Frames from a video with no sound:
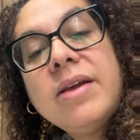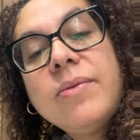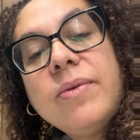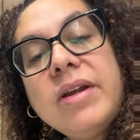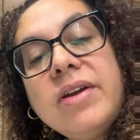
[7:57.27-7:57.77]

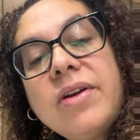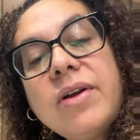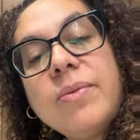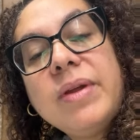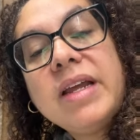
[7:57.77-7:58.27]
Where
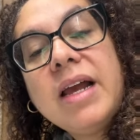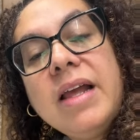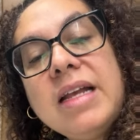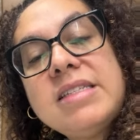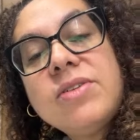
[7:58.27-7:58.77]
are we?
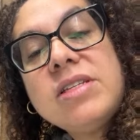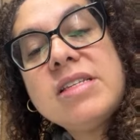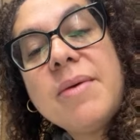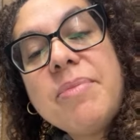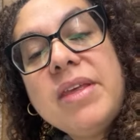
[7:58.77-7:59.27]
I saw
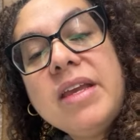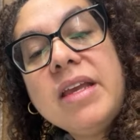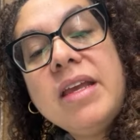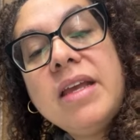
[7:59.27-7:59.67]
something.